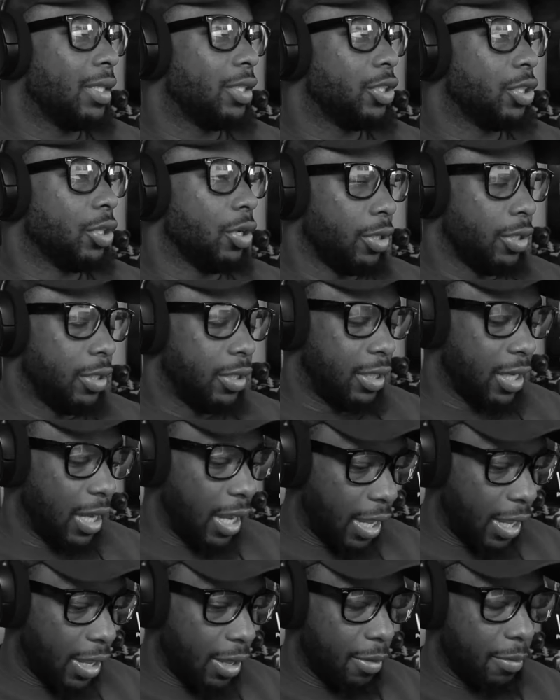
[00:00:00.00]
your
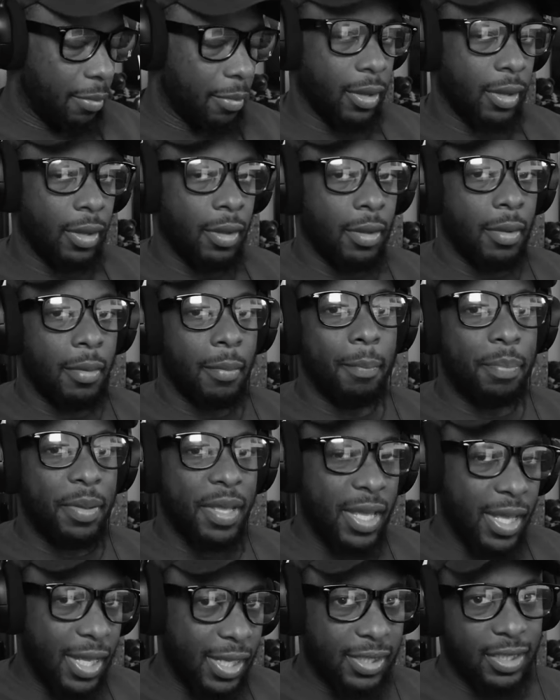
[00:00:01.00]
damn
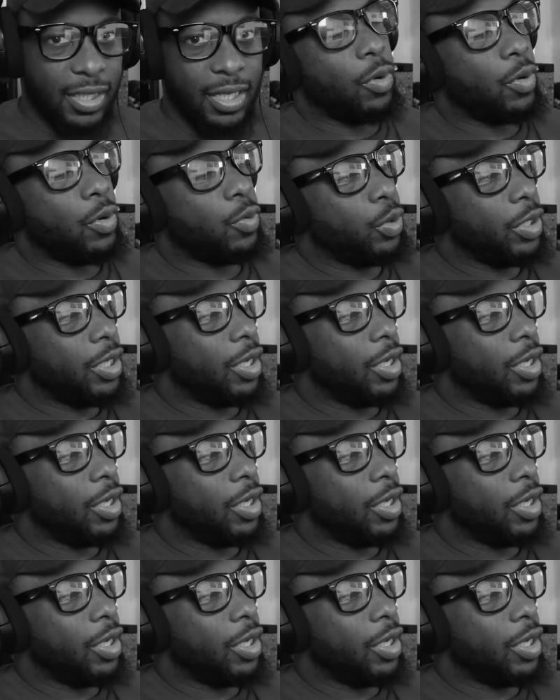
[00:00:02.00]
business.